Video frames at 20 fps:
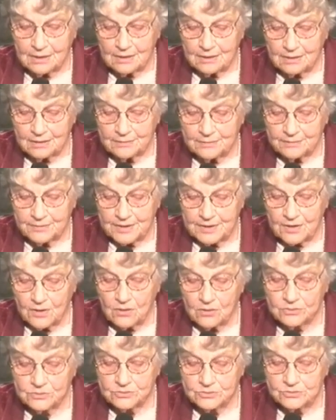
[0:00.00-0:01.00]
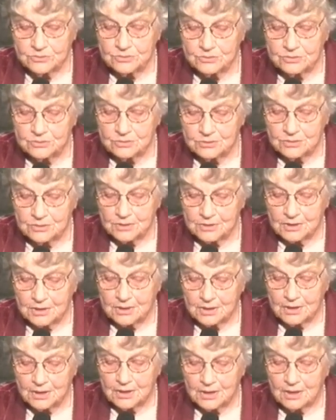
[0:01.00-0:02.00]
the altar
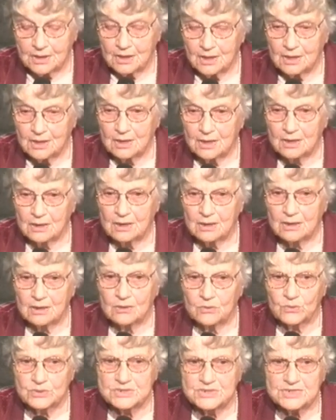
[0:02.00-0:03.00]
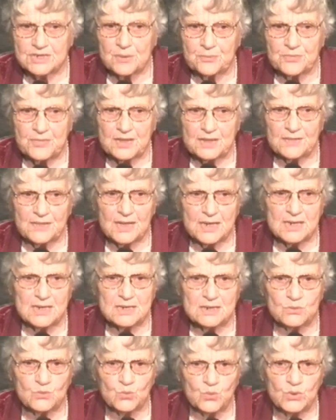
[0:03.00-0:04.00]
was something that he
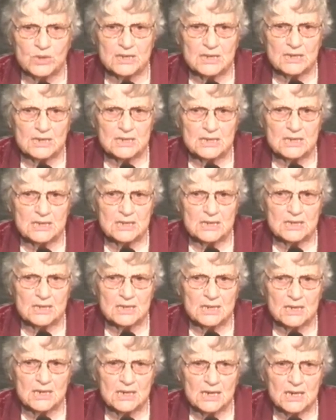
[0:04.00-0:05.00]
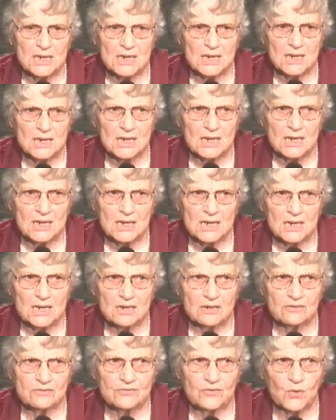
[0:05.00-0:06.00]
really
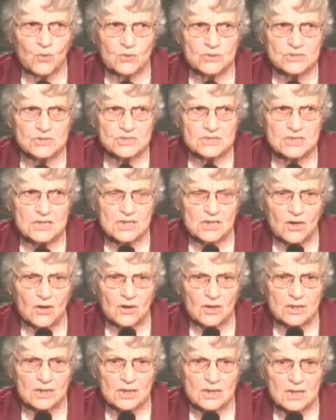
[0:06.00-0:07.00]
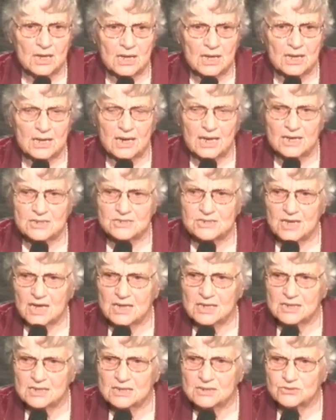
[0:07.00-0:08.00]
focused in on. And as I
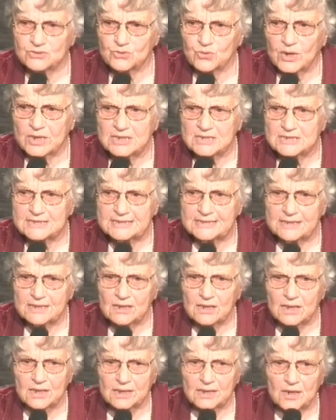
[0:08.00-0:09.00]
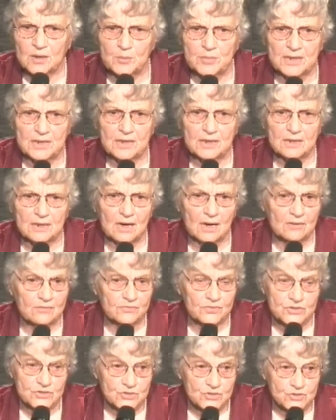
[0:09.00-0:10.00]
try to tell a little bit of the
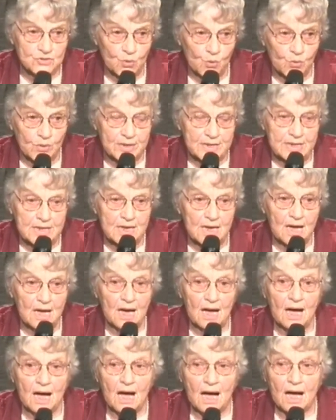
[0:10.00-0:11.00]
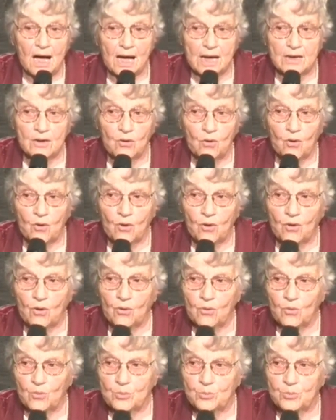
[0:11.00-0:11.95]
story, I hope